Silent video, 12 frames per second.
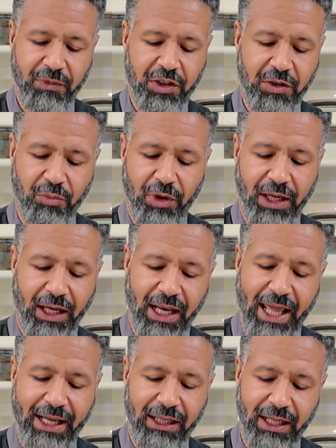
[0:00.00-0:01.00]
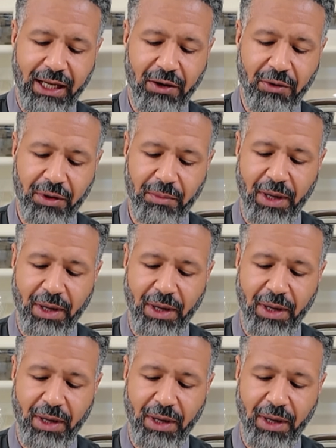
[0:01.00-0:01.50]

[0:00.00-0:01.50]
spread a light layer on the